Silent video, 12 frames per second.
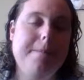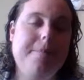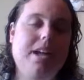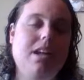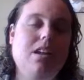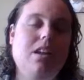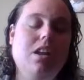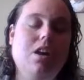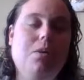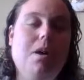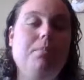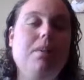But
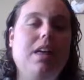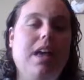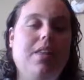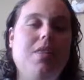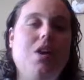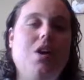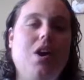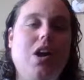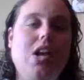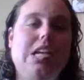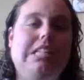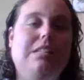I'm glad there
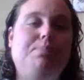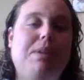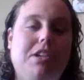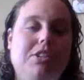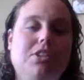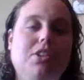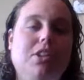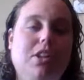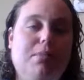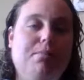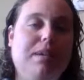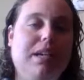is Special
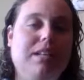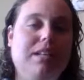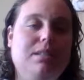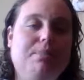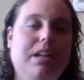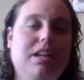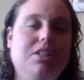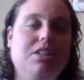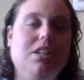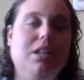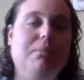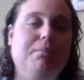Olympics.
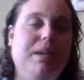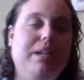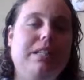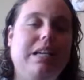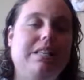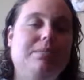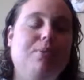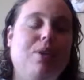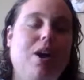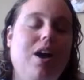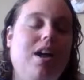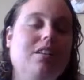Special Olympics has
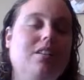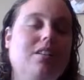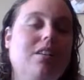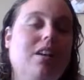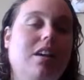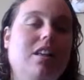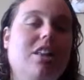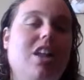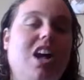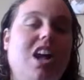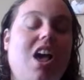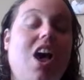brought a
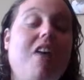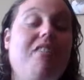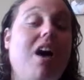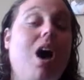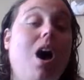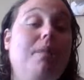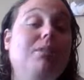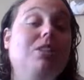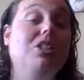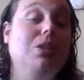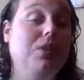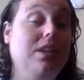lot of
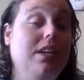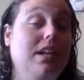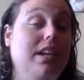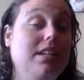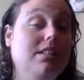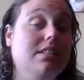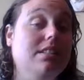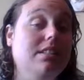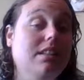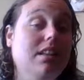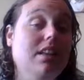opportunities.